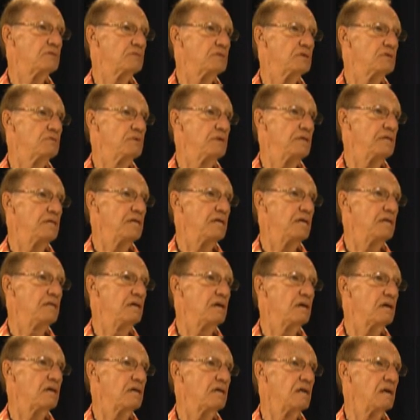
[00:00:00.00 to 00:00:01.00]
which we did
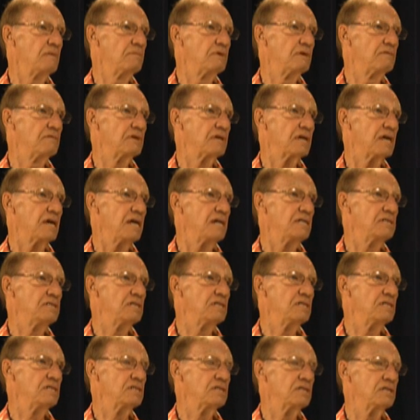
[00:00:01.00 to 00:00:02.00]
on a number of
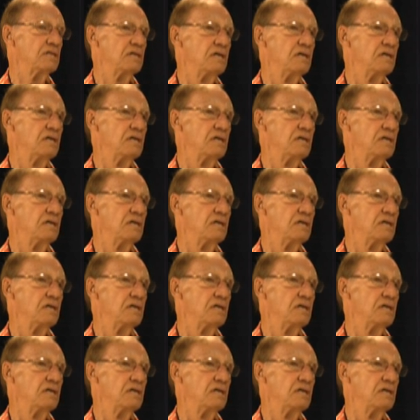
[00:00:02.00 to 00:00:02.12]
occasions.